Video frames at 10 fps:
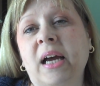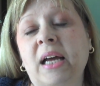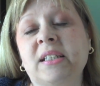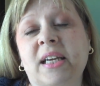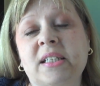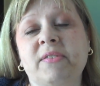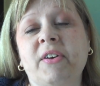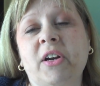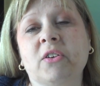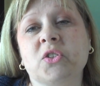And to cut a
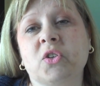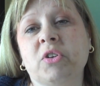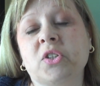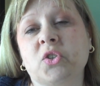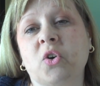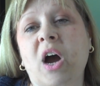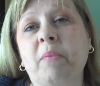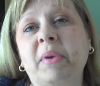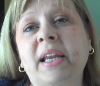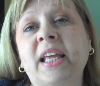very long story short, I
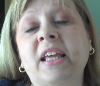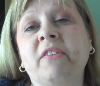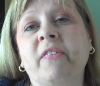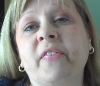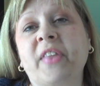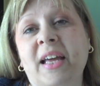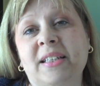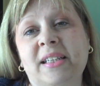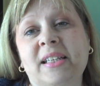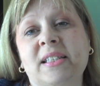believe that
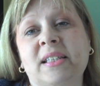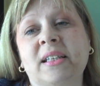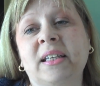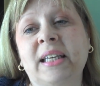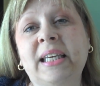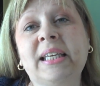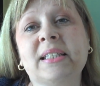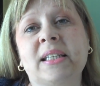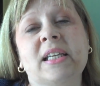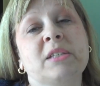
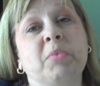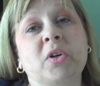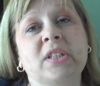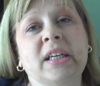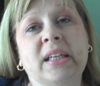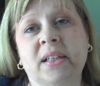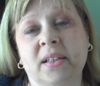dis-ease in his body